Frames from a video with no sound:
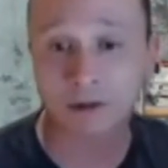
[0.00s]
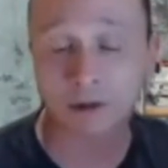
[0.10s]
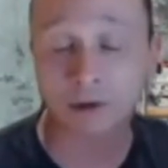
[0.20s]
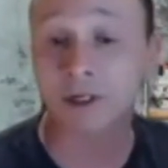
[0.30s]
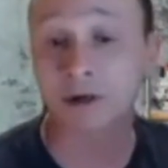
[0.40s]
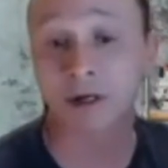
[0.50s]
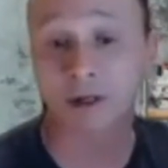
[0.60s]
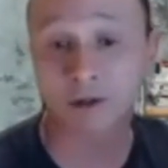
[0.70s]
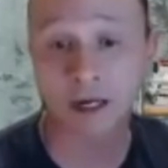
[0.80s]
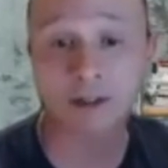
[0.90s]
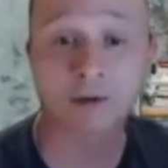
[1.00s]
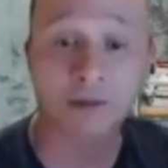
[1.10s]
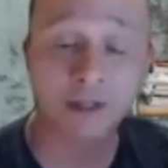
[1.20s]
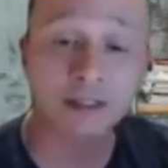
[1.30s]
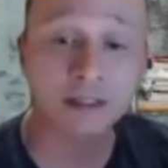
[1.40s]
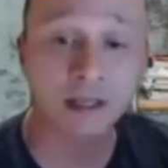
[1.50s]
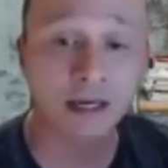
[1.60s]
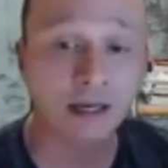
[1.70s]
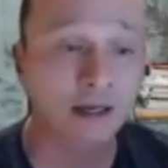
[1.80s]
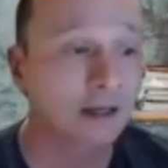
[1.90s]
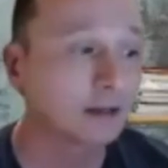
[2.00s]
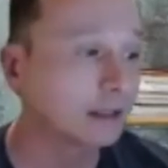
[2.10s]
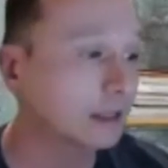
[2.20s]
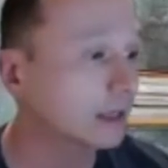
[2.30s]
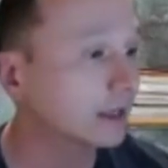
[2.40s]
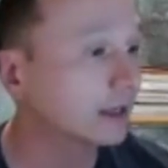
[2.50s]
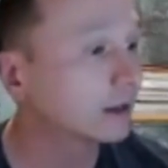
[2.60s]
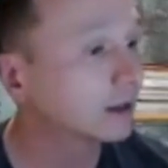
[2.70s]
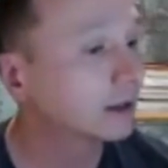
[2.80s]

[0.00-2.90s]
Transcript: those areas, right? So things like the